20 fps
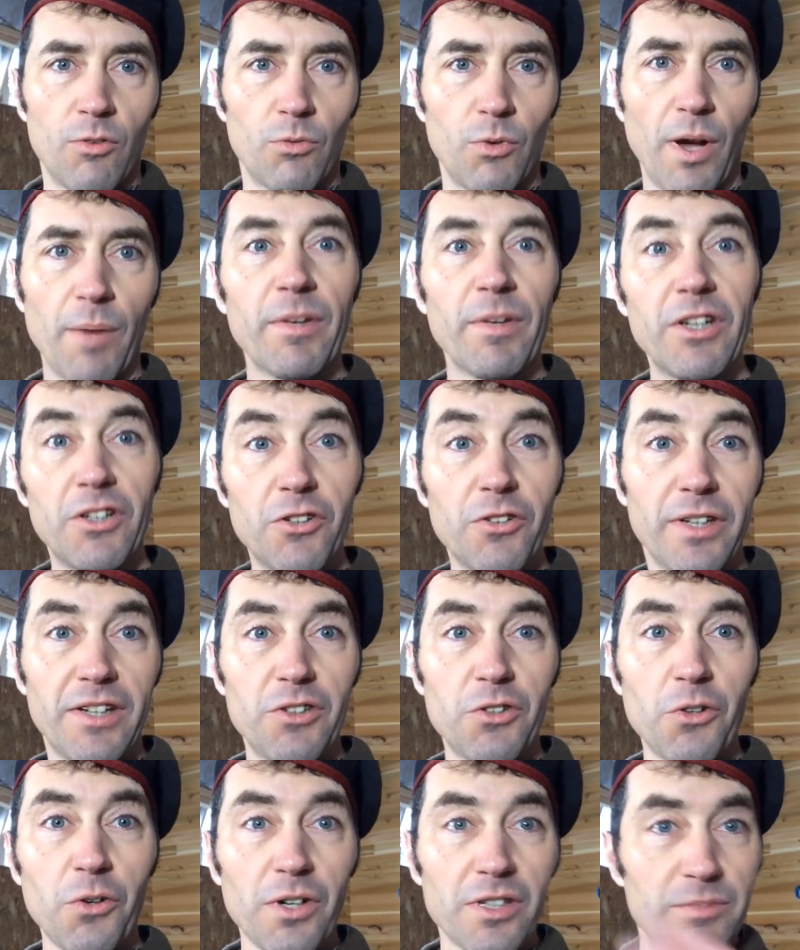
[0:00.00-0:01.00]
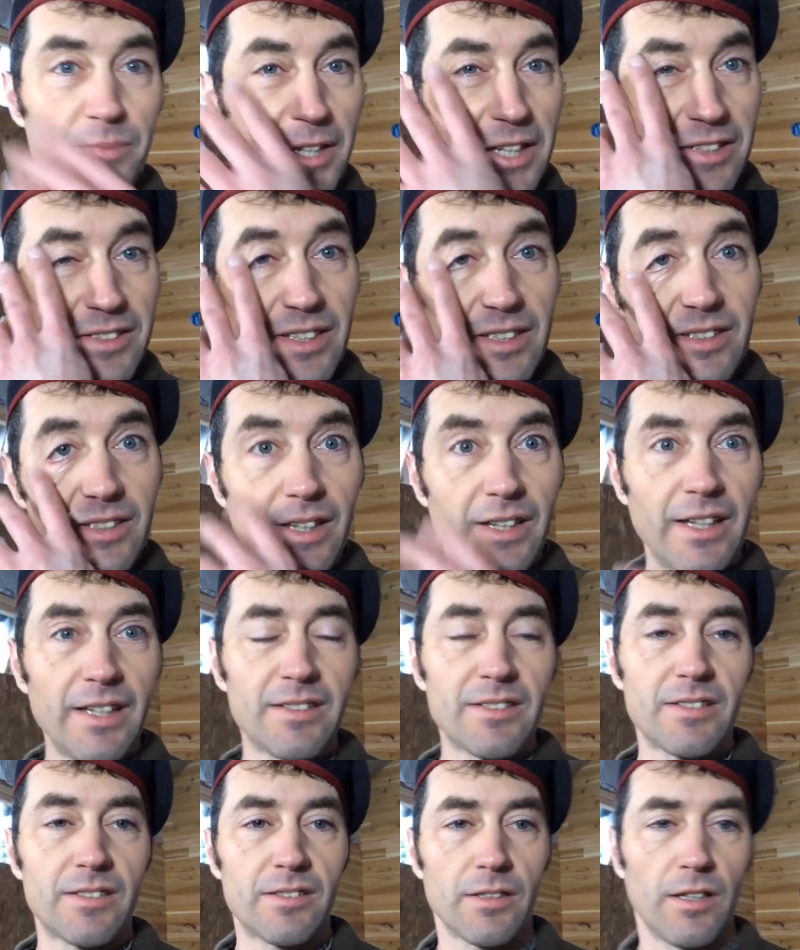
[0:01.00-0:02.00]
I'm going to do it indoors because
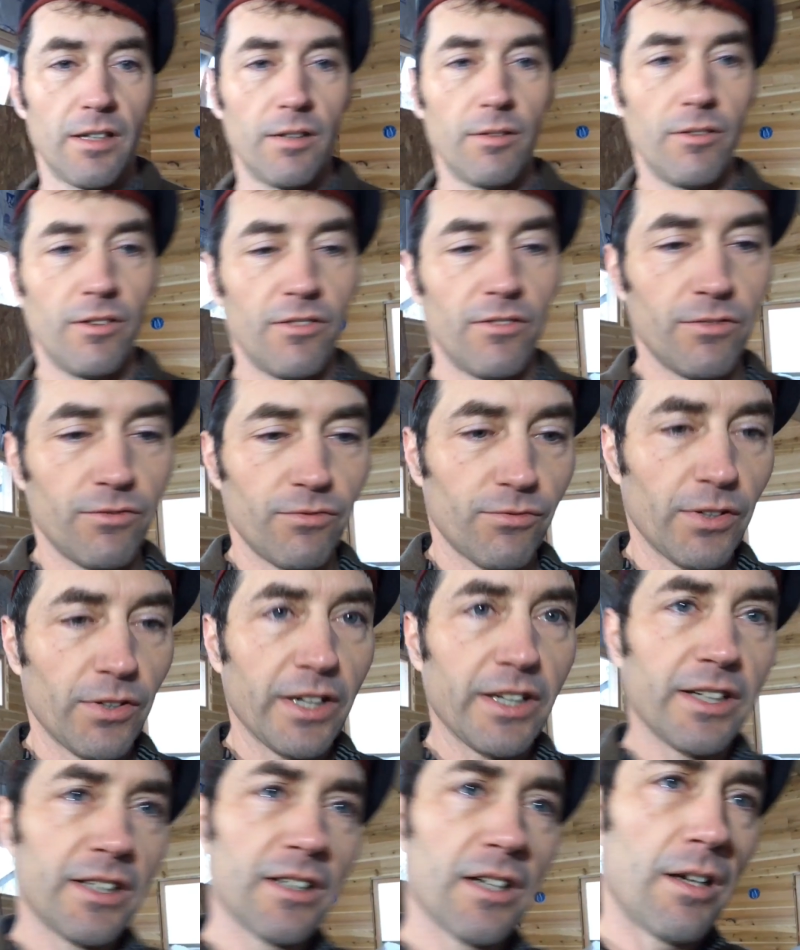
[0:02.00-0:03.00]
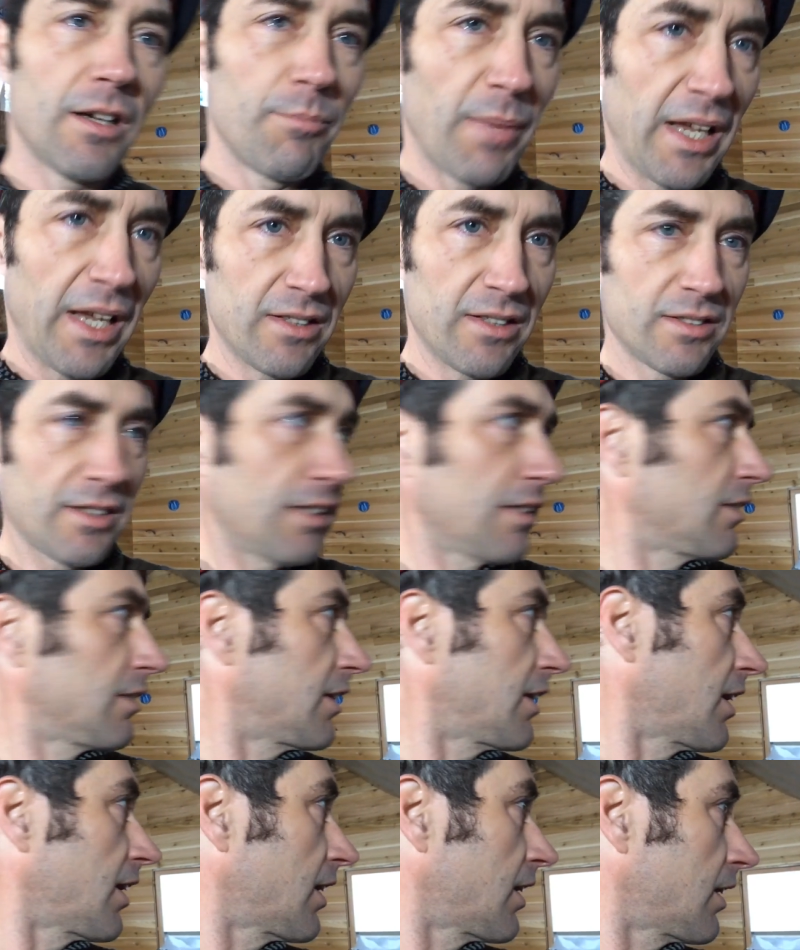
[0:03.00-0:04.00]
it's freaking
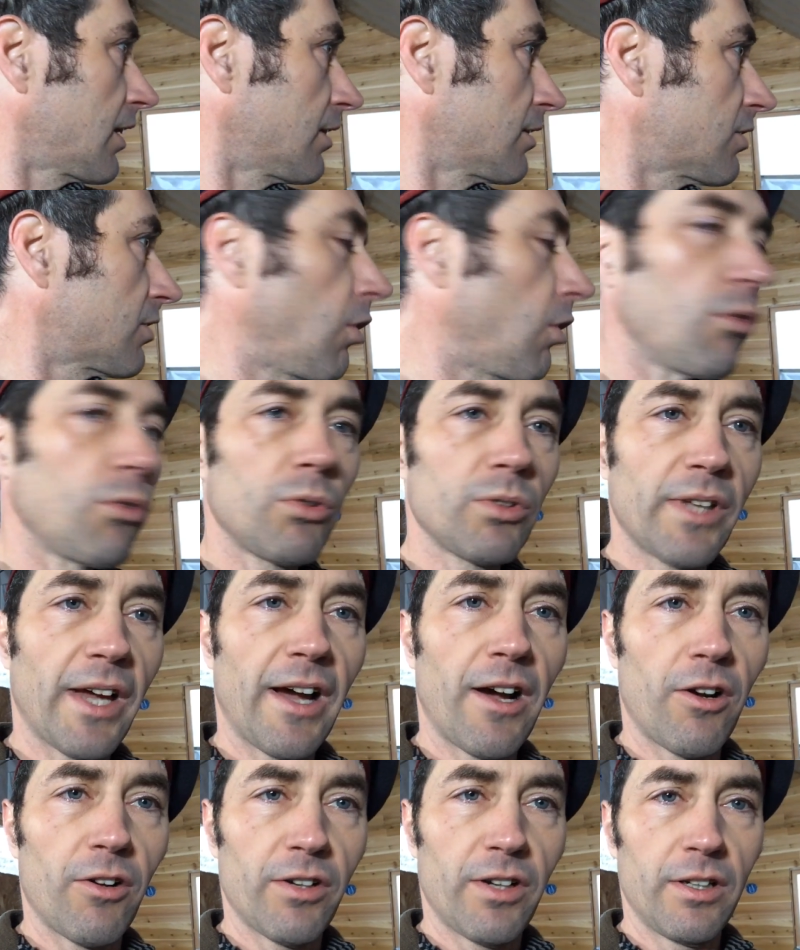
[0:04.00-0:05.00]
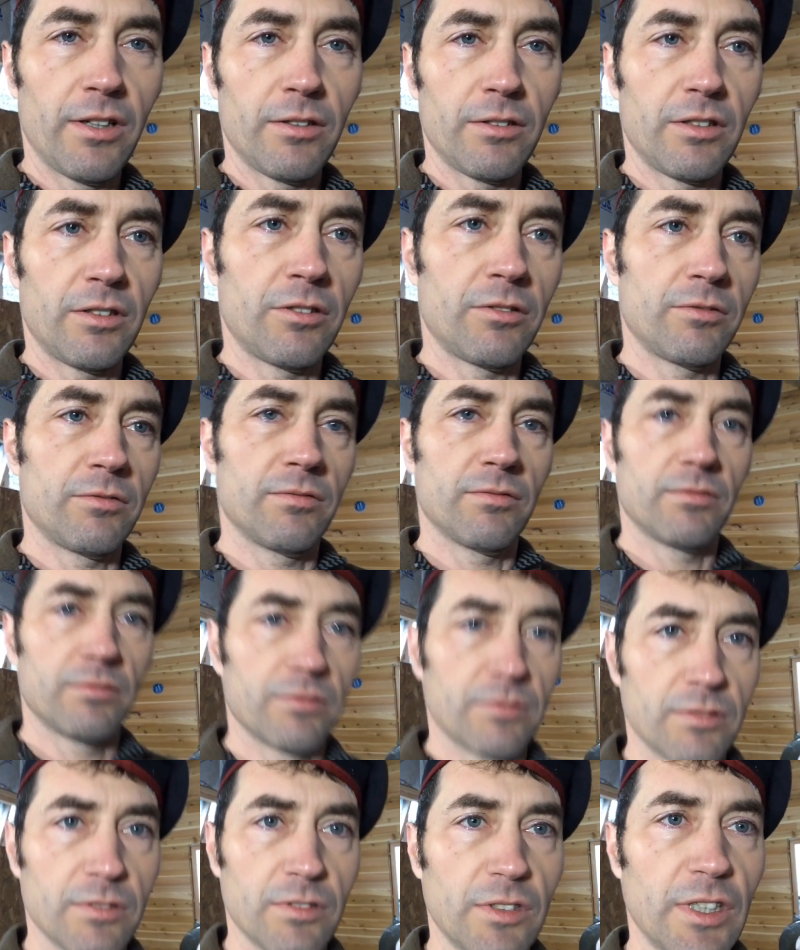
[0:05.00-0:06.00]
amazingly cold out. I
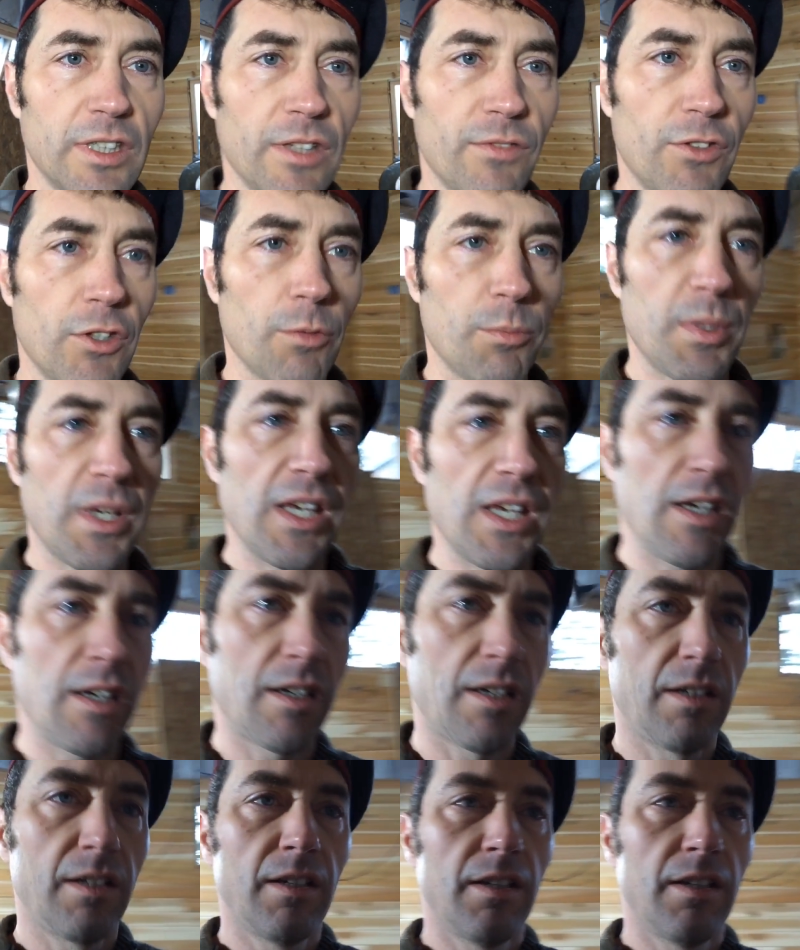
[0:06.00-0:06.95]
can give you a peek.